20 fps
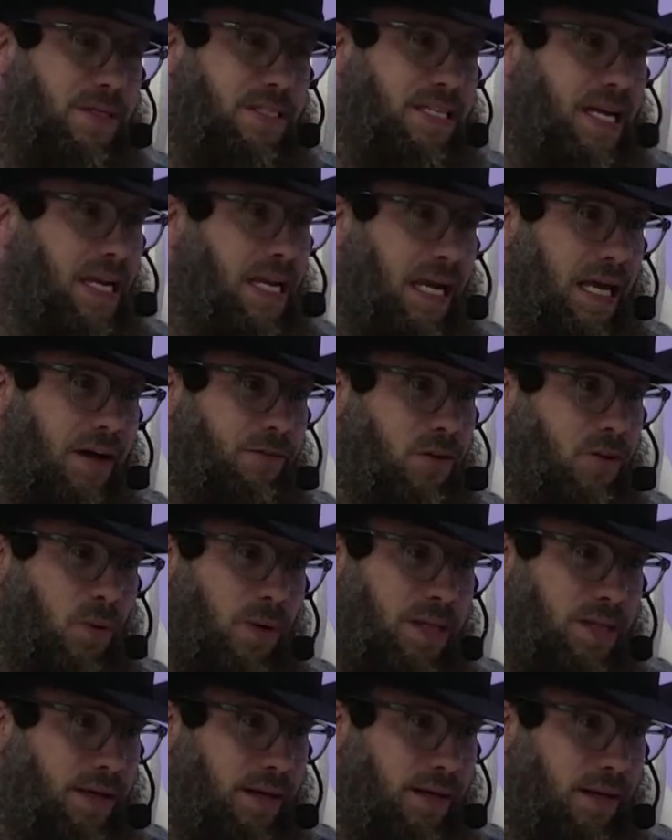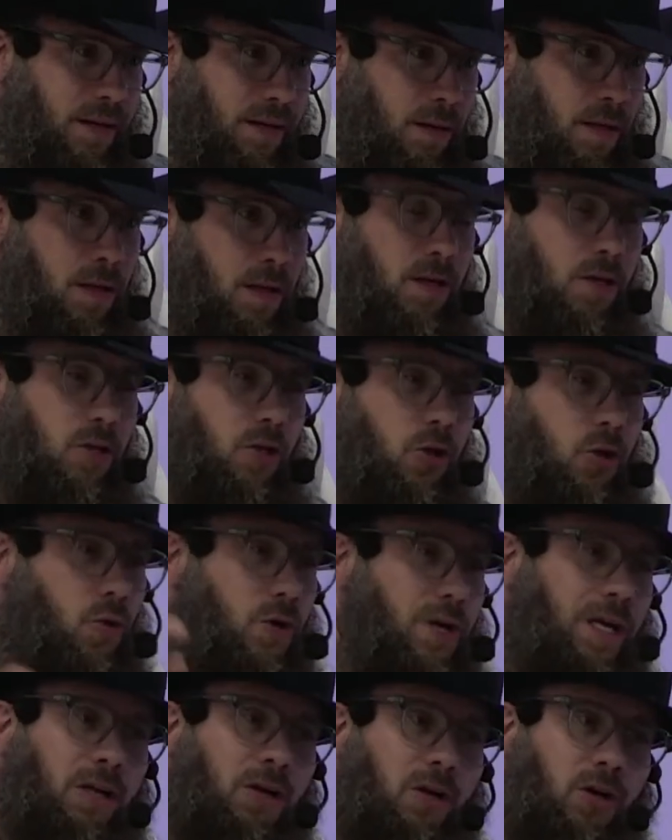telling everyone there, you
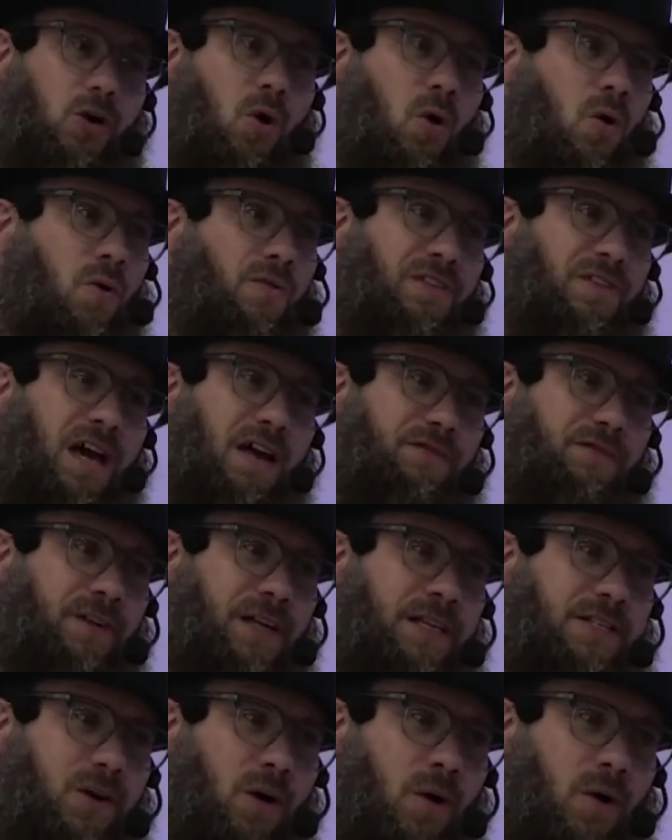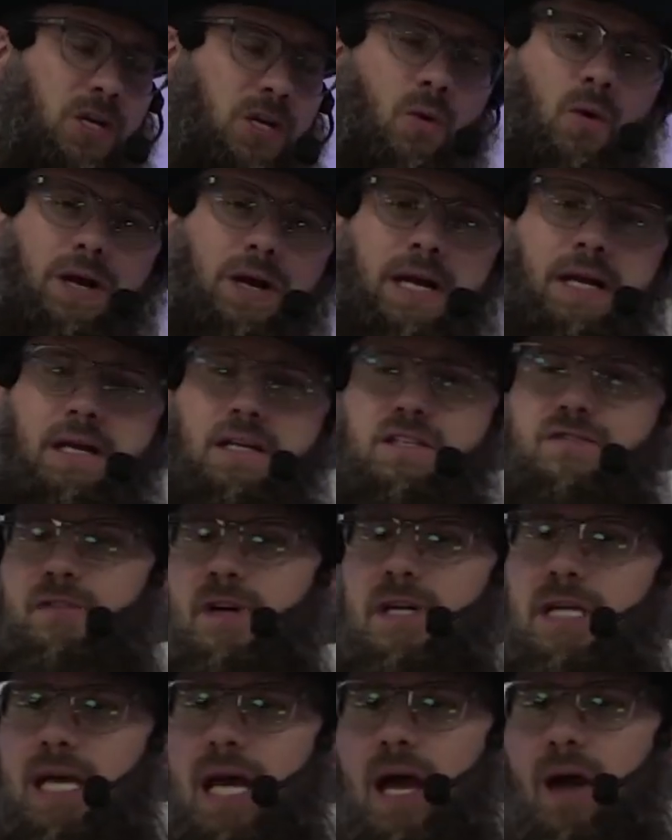can look over that fence all you want, and it's
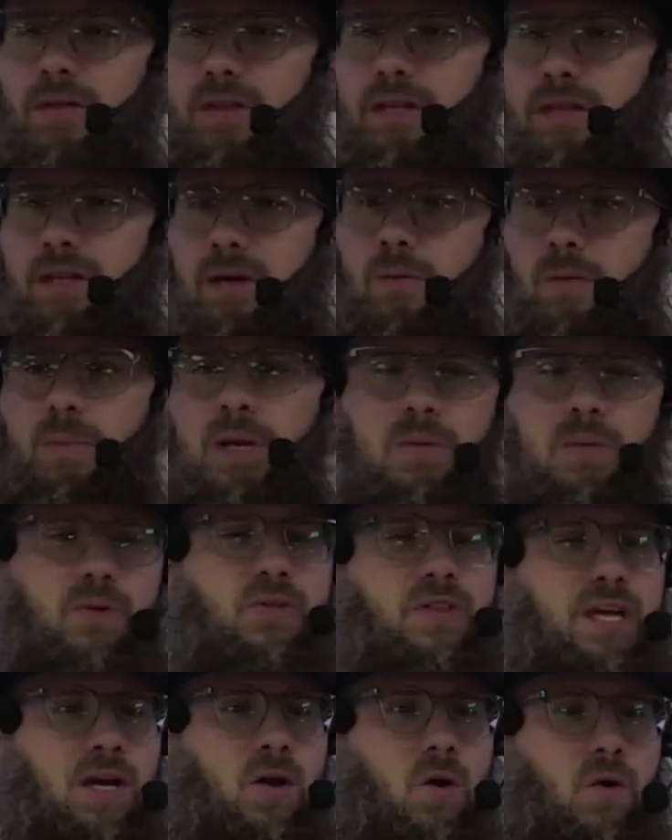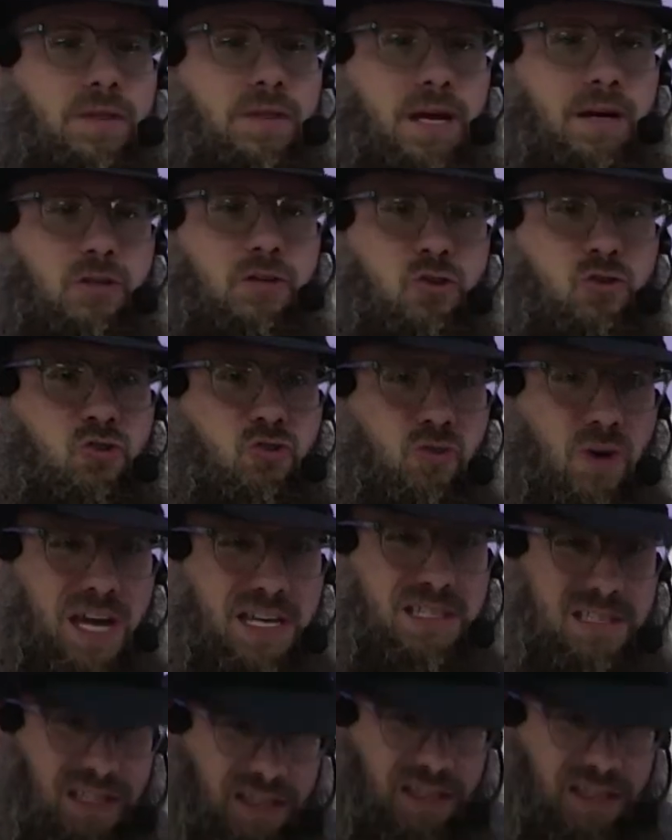funny how that there are people that go there and do crazy